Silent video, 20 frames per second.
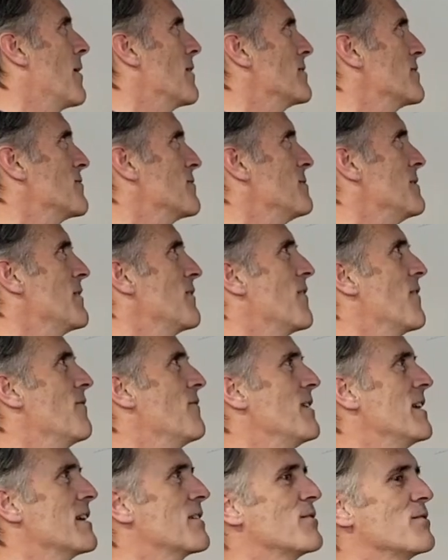parts from
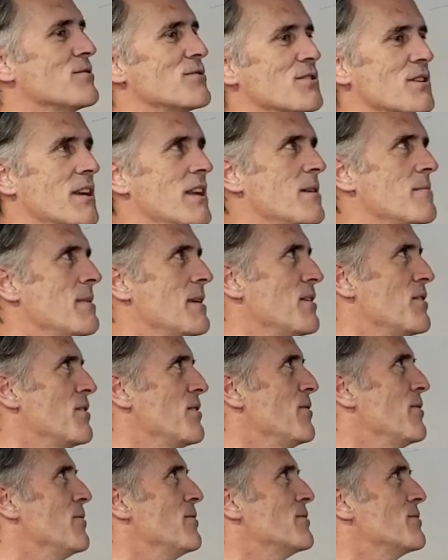different vehicles are gonna be
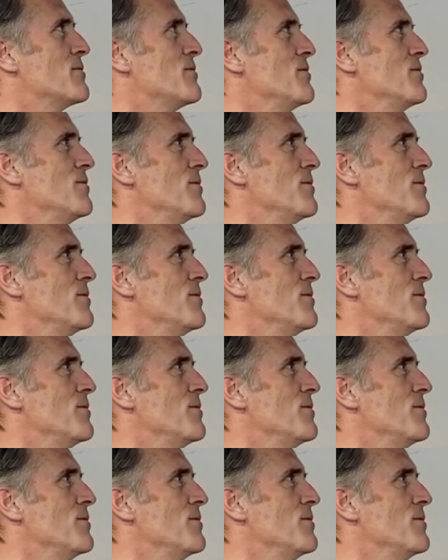used